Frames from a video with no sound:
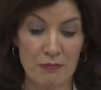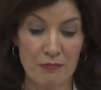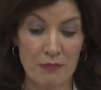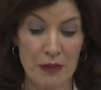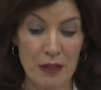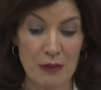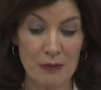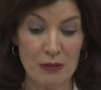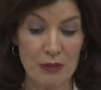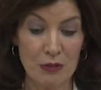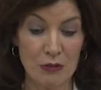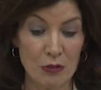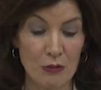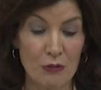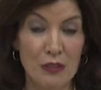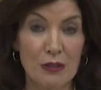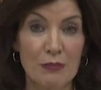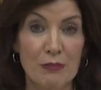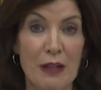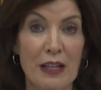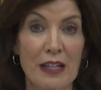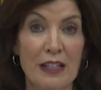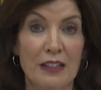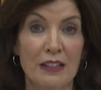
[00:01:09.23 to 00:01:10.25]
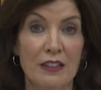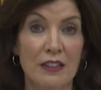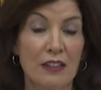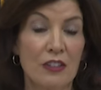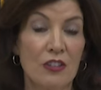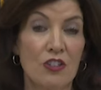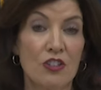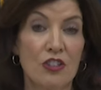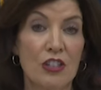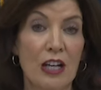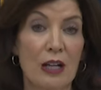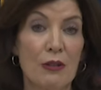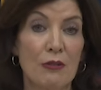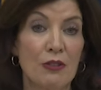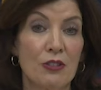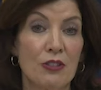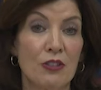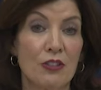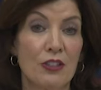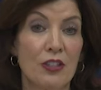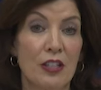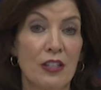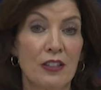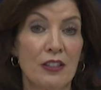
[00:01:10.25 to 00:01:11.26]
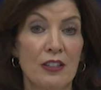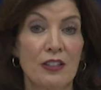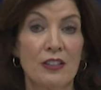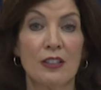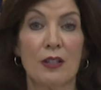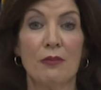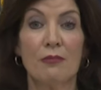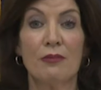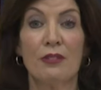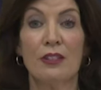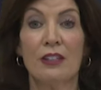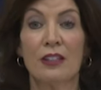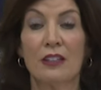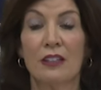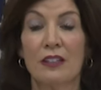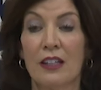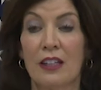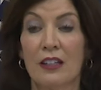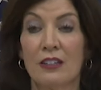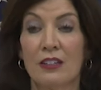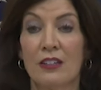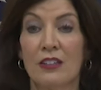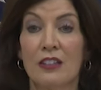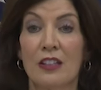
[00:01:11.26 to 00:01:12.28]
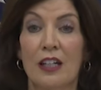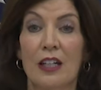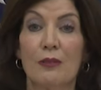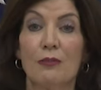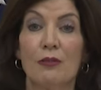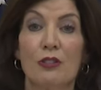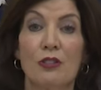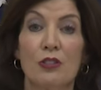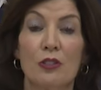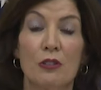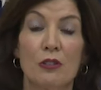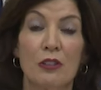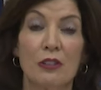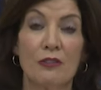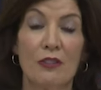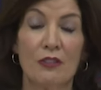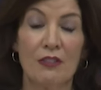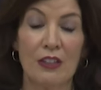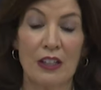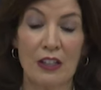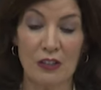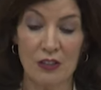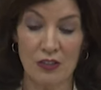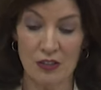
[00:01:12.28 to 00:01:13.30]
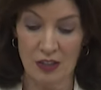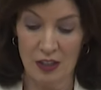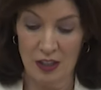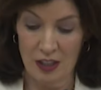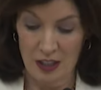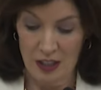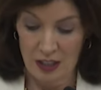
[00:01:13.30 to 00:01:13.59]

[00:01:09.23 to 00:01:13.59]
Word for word: baby's room is painted and the showers are done, and something takes a terrible turn of events,